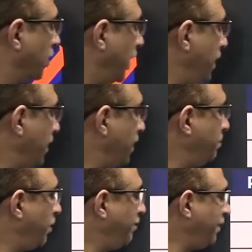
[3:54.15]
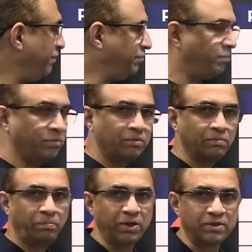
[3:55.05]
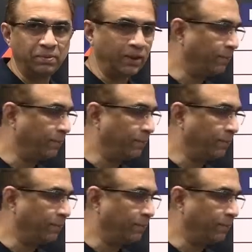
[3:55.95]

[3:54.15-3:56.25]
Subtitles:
99.5 possible.